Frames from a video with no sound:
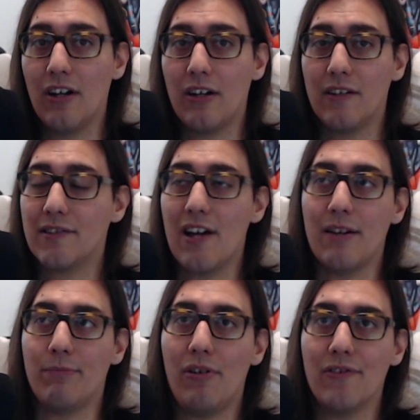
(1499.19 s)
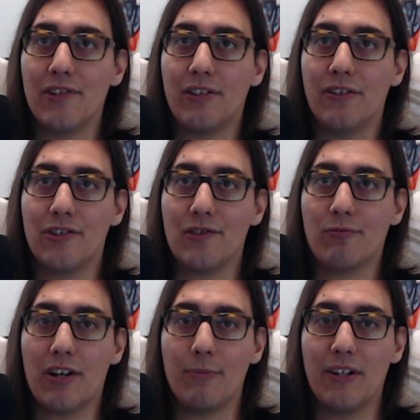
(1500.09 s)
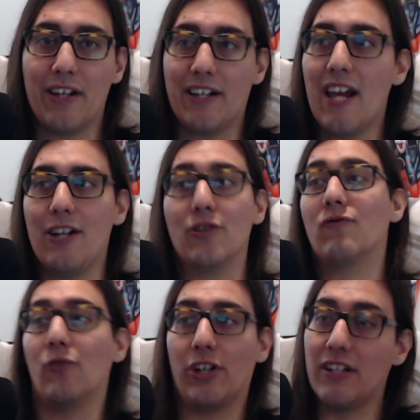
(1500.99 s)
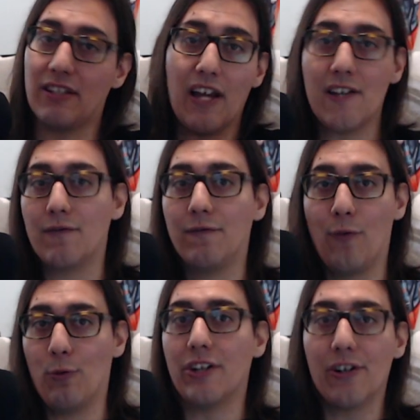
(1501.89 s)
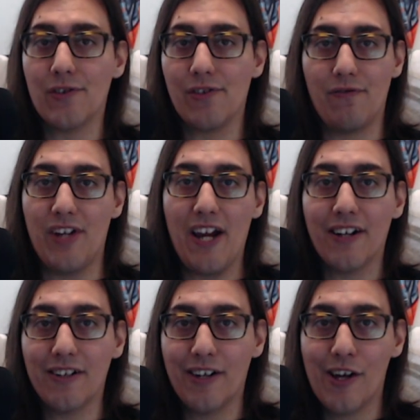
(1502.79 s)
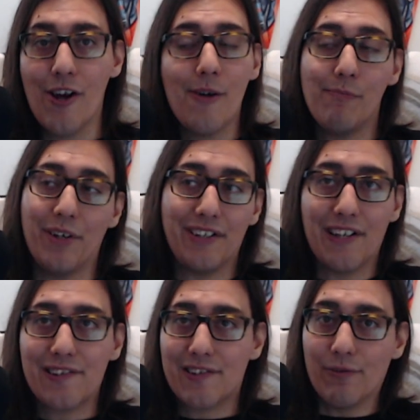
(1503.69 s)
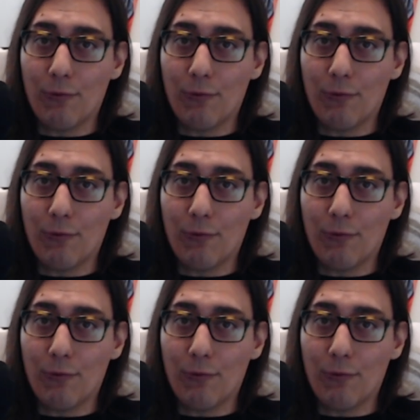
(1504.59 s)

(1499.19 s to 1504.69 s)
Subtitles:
It's kind of ballsy to just recommend, like, hey, just forget the last 4 years of data. But that's where